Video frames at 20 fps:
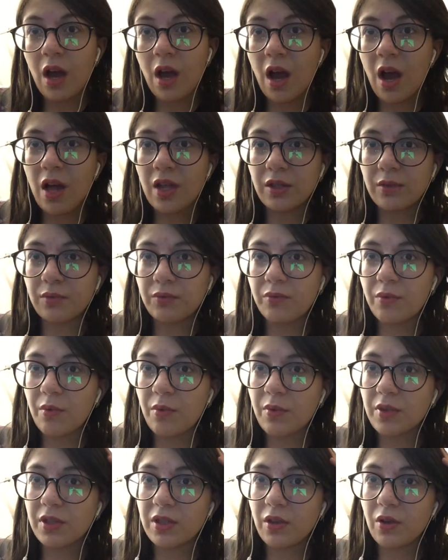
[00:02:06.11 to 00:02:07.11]
I some
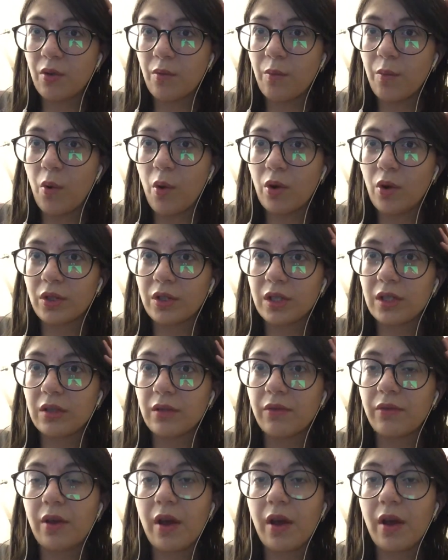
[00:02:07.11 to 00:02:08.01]
people think of part is in a